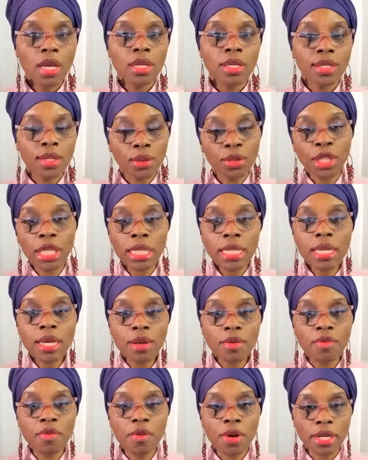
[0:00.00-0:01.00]
So she's
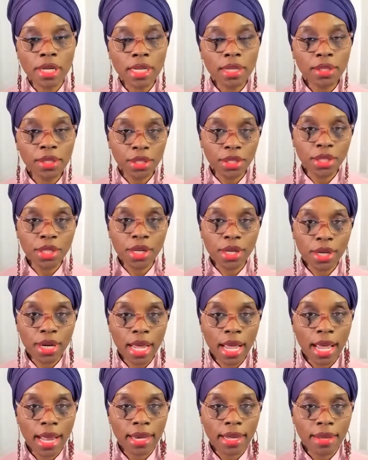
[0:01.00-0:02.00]
looking for another sugar
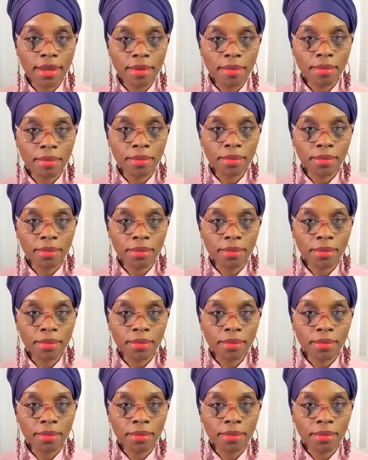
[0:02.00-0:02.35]
daddy.